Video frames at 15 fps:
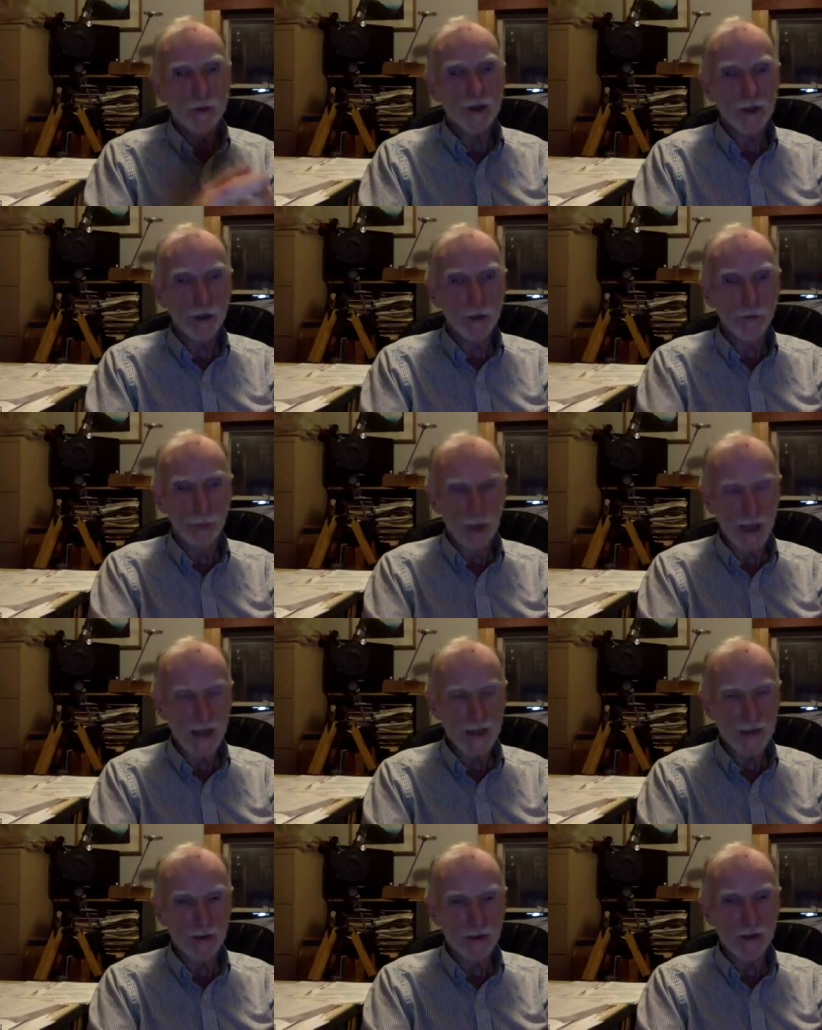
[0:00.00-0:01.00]
was so
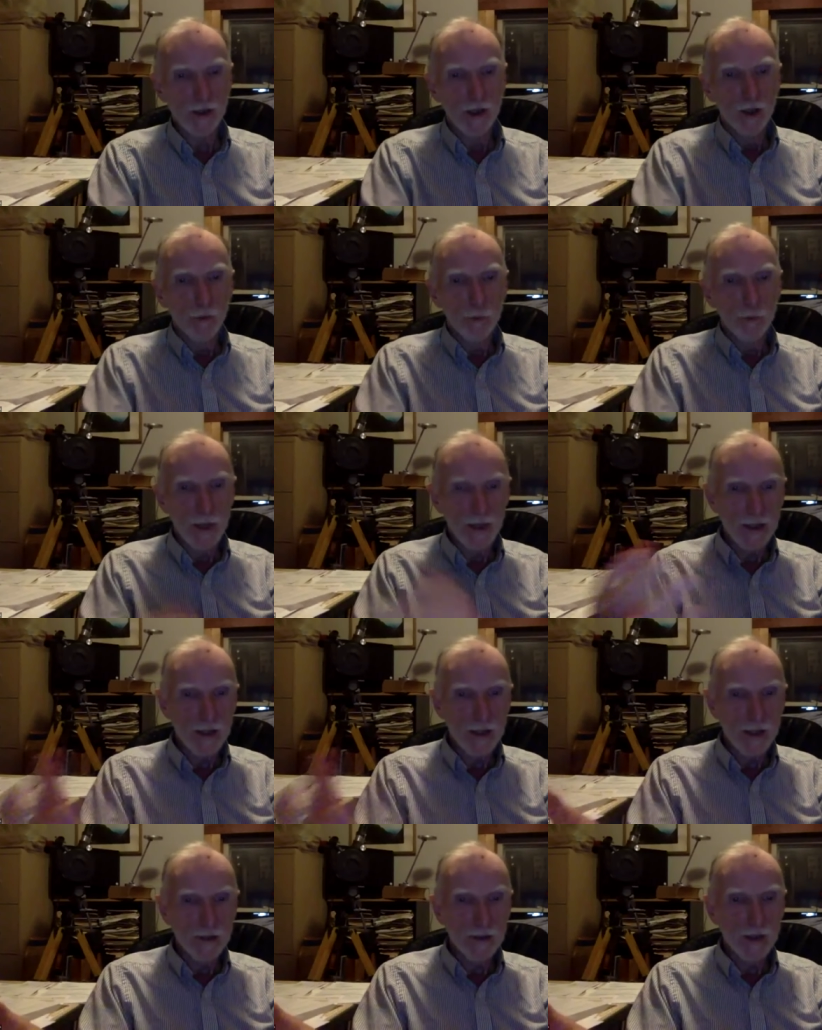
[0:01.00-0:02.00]
blatant when it,
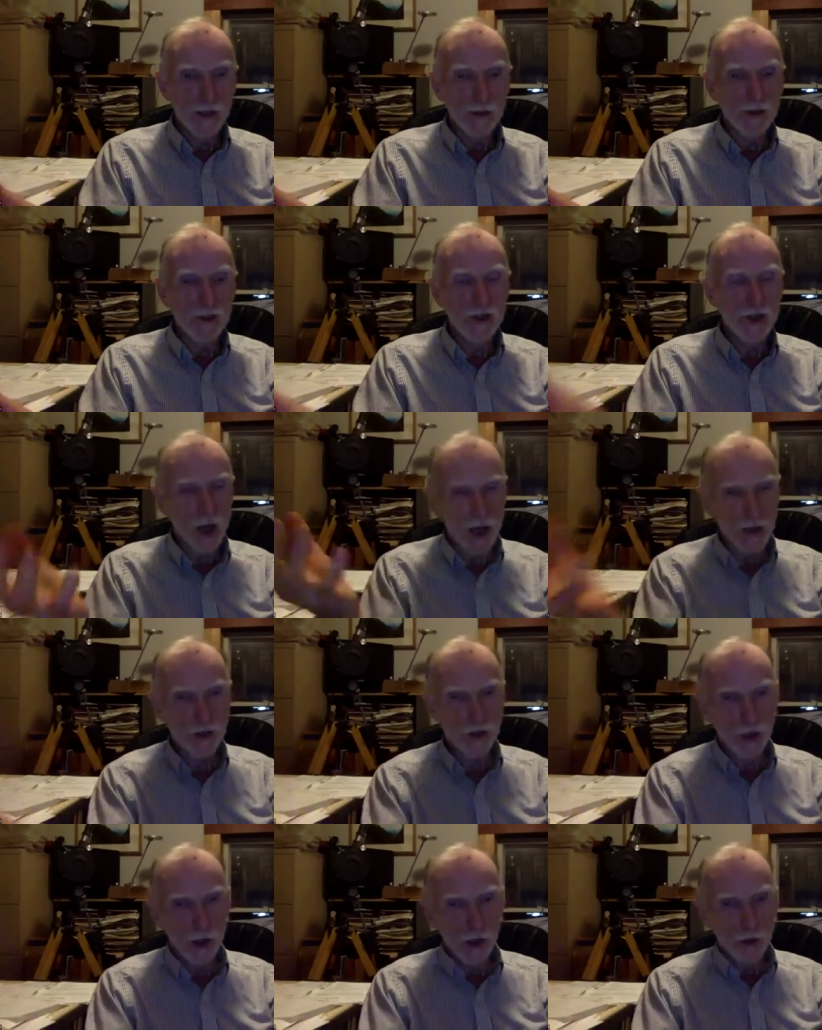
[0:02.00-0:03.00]
the
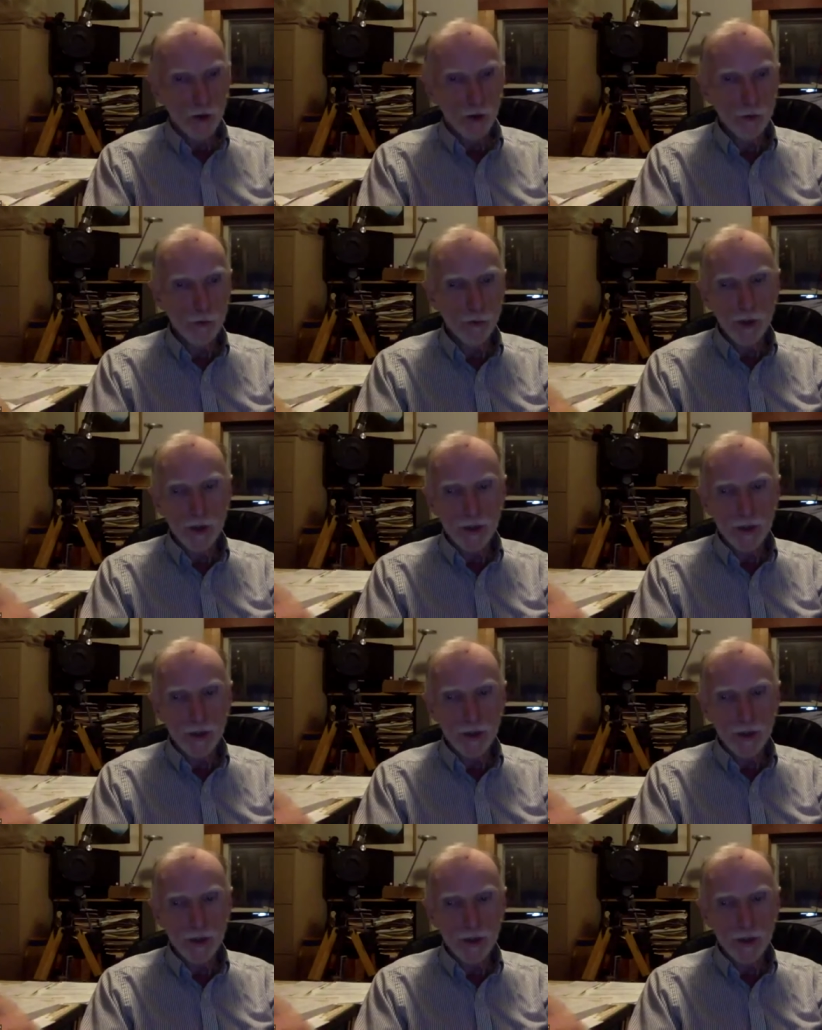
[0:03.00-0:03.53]
judge who